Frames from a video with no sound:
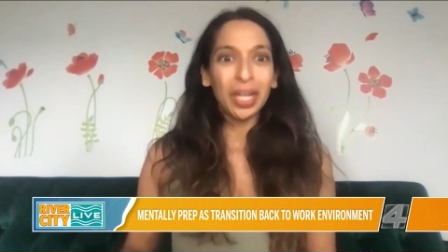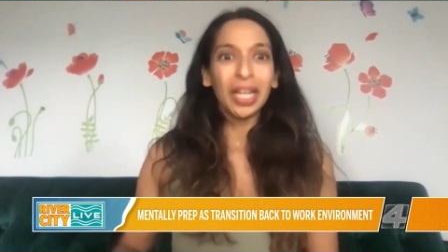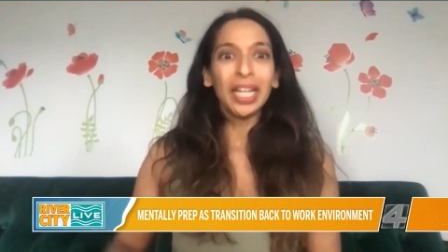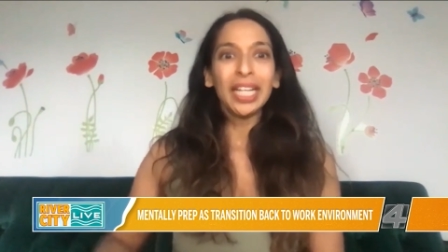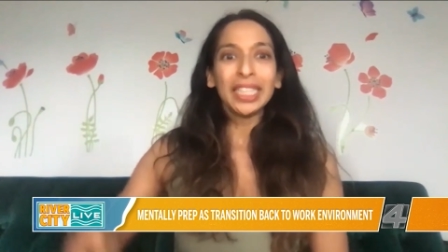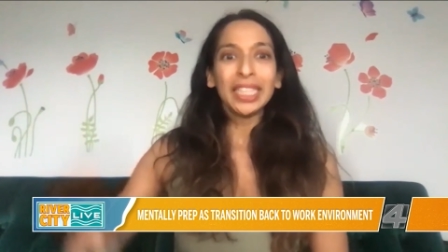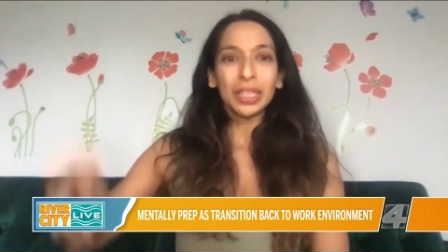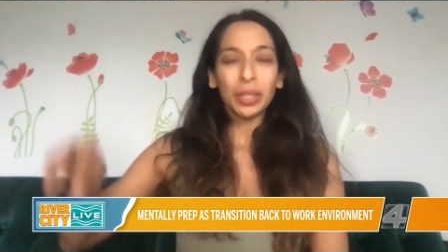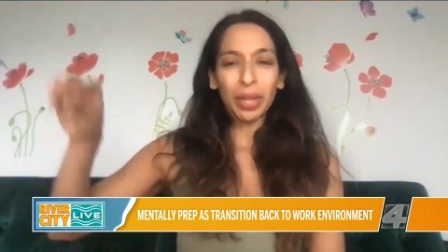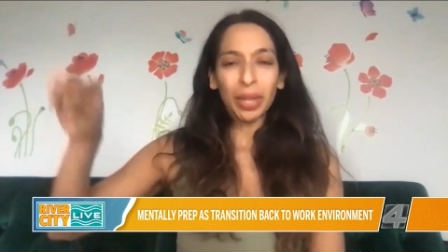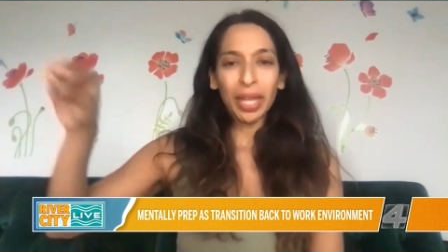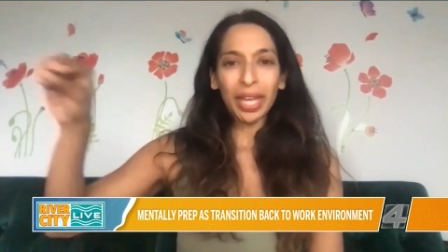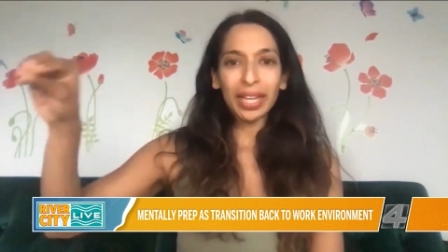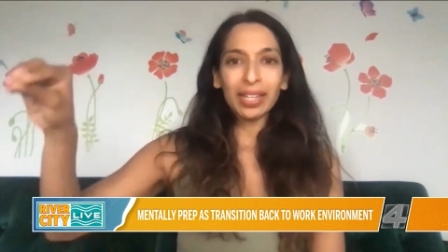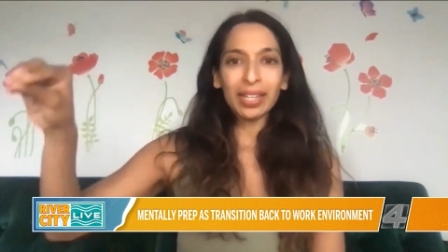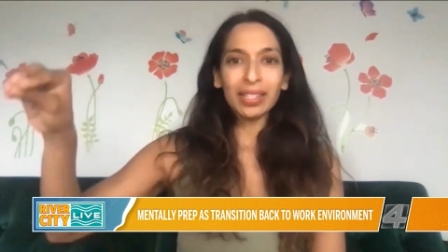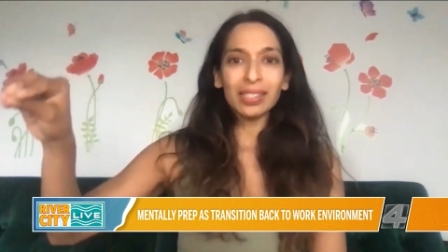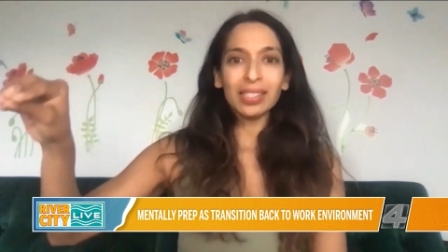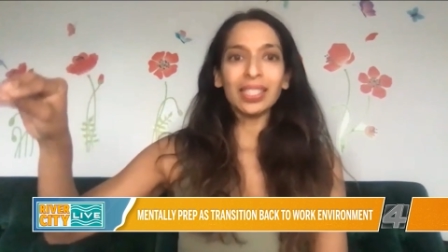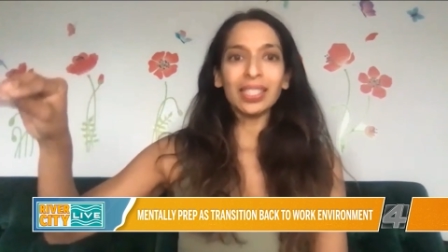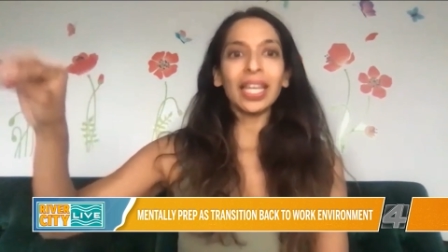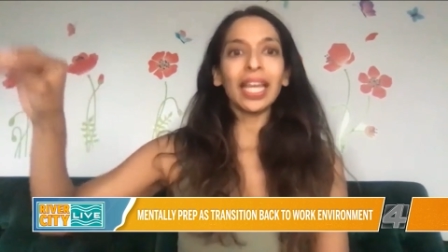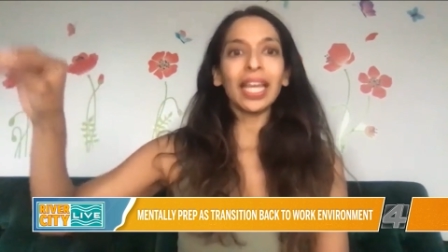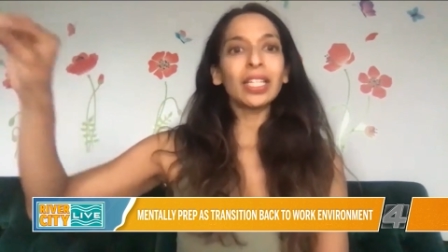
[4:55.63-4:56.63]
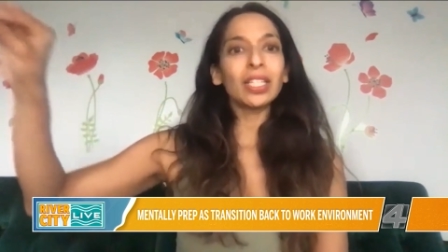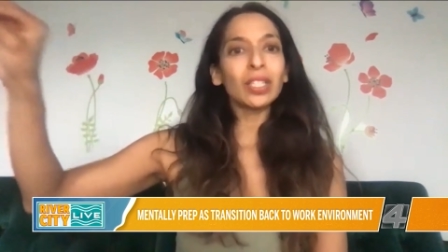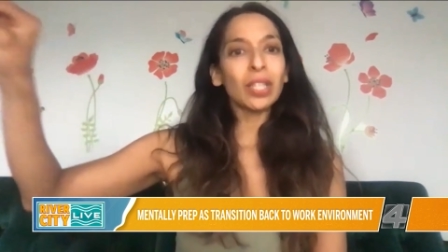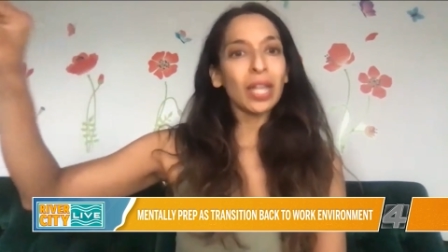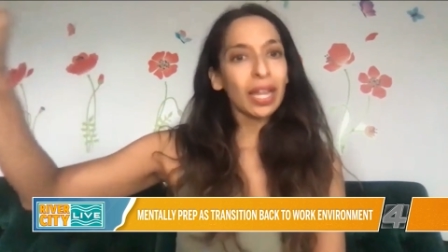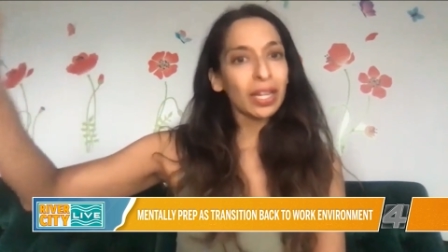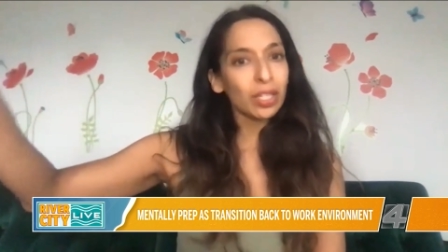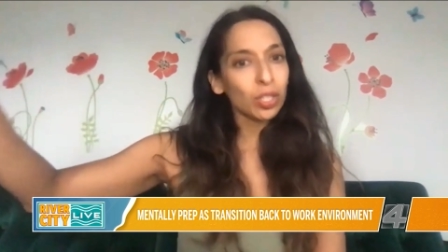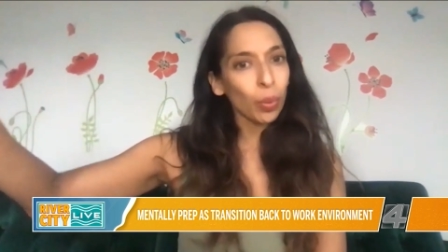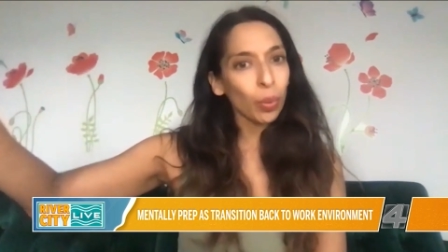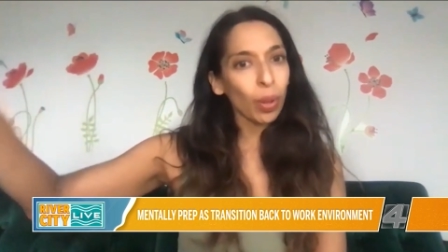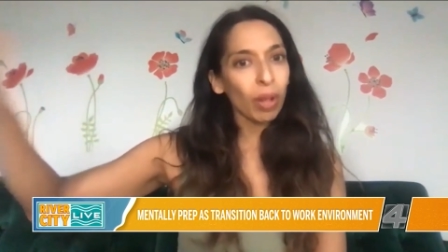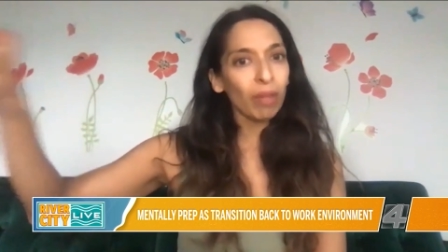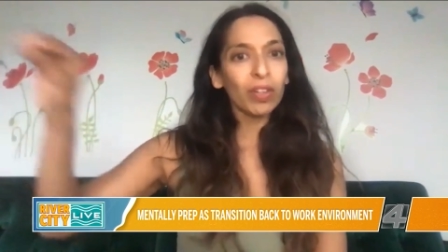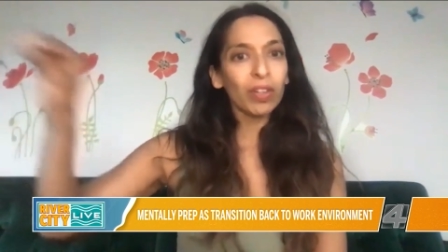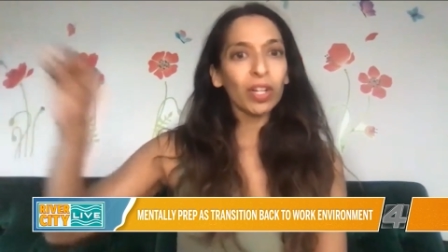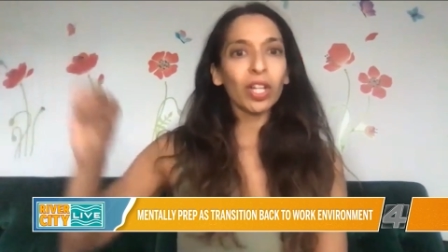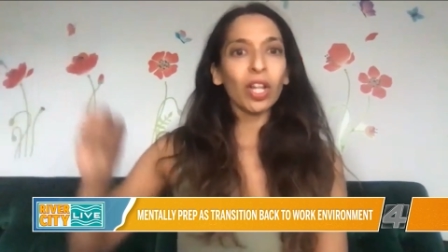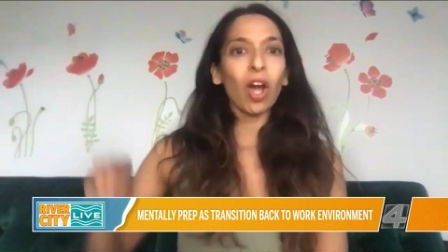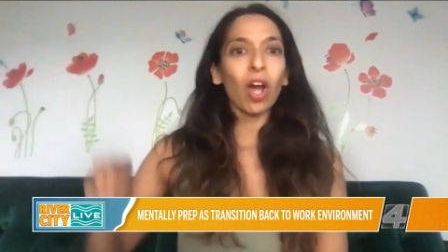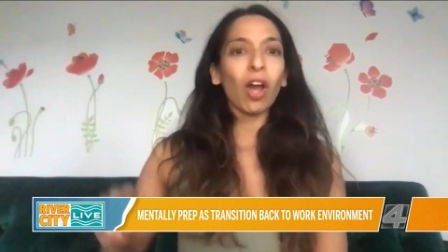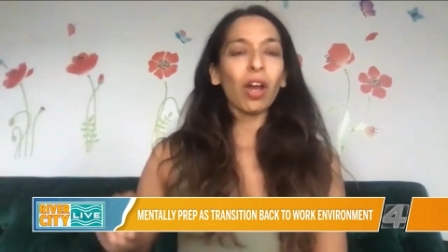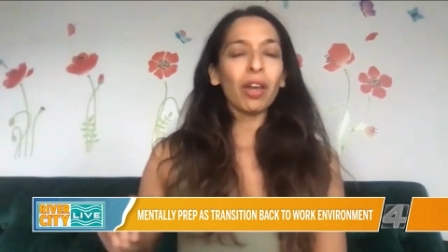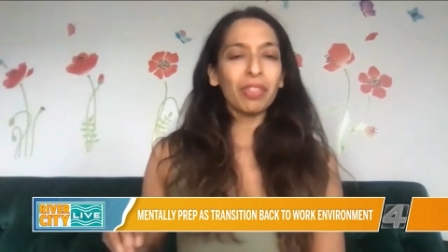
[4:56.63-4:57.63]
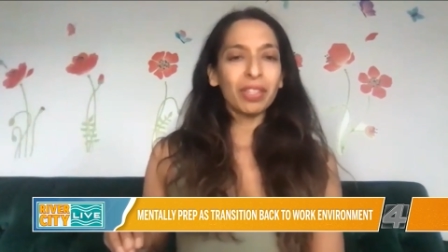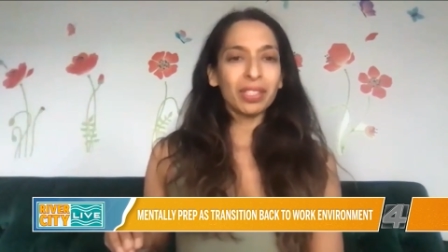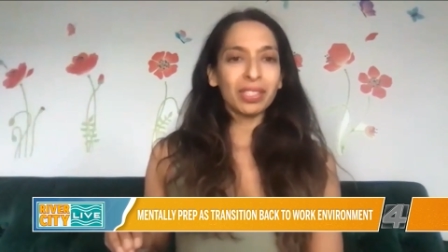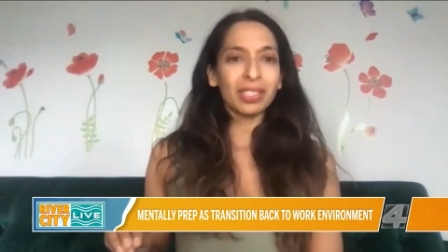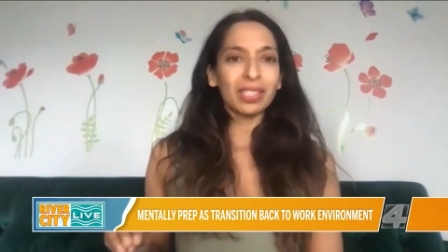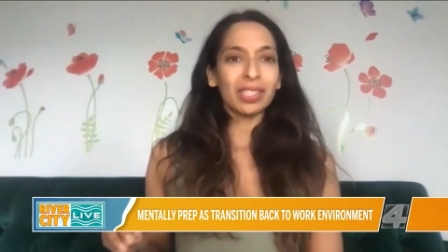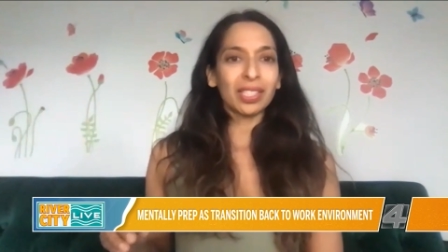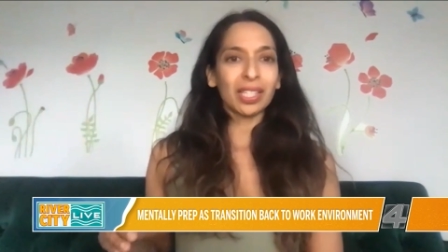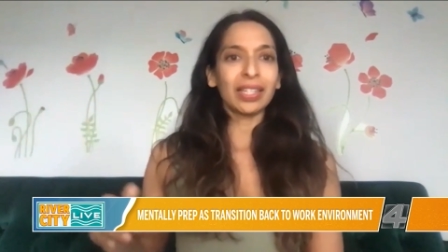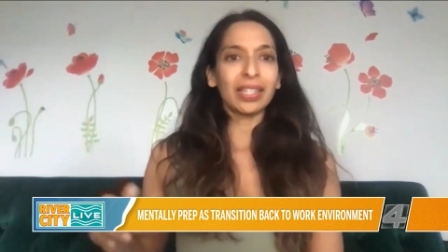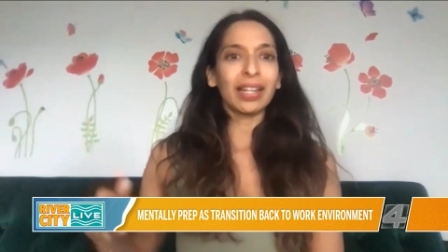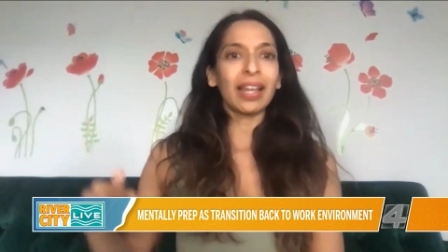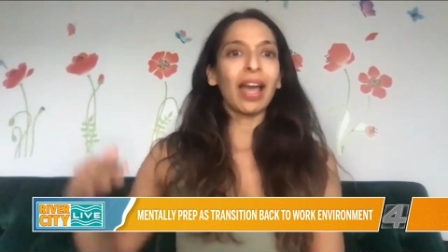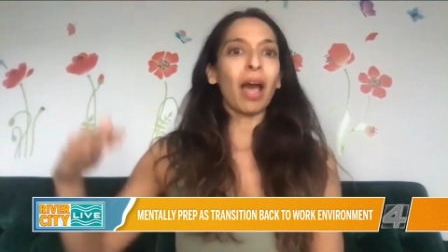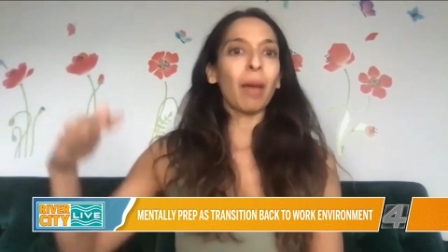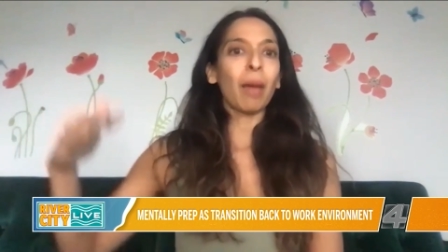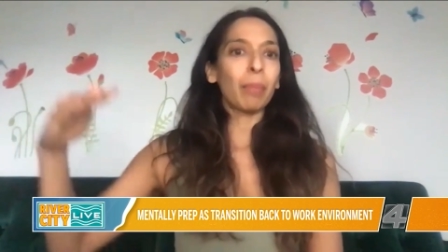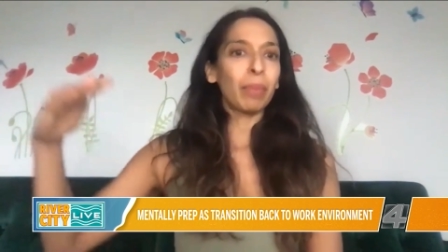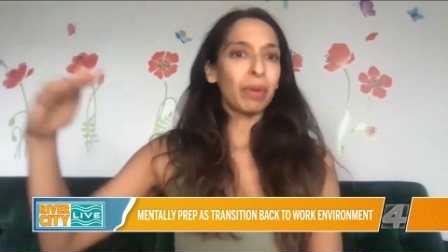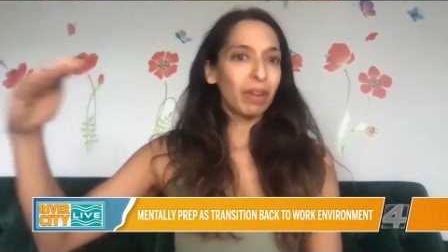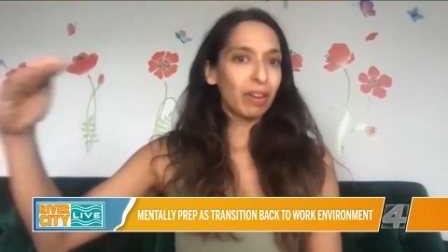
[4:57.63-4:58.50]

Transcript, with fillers: So they can see, hey, at 12 o'clock, this is going to happen.